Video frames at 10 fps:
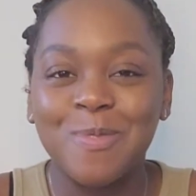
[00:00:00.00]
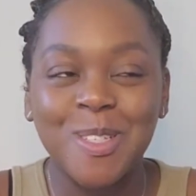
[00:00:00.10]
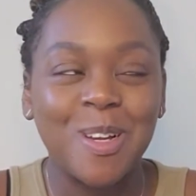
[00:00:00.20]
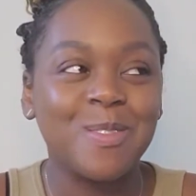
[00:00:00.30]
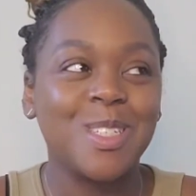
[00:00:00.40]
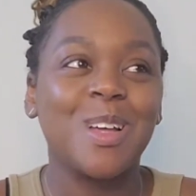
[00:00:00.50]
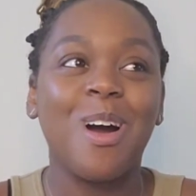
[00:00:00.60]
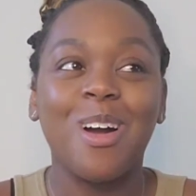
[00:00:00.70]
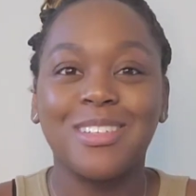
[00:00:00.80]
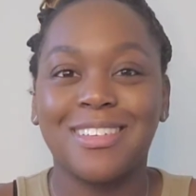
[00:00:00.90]
service is
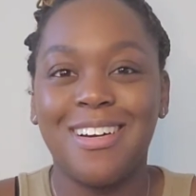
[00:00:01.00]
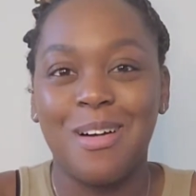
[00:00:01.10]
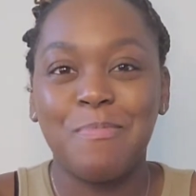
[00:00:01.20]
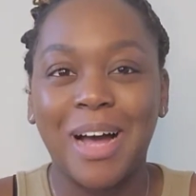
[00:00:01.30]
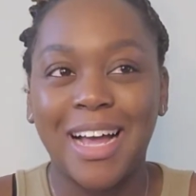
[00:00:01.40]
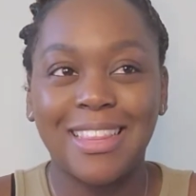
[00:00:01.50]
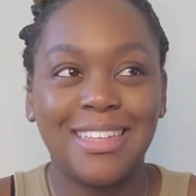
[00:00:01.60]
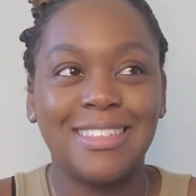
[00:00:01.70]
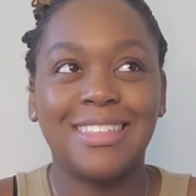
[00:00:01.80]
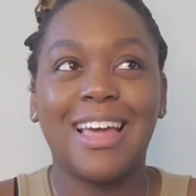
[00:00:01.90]
hard to come by
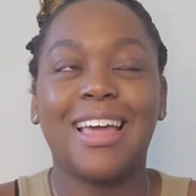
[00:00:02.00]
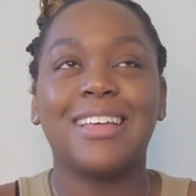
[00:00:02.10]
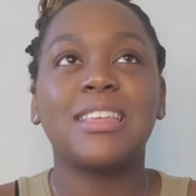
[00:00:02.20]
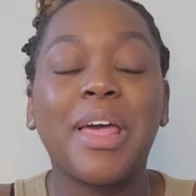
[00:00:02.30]
these days,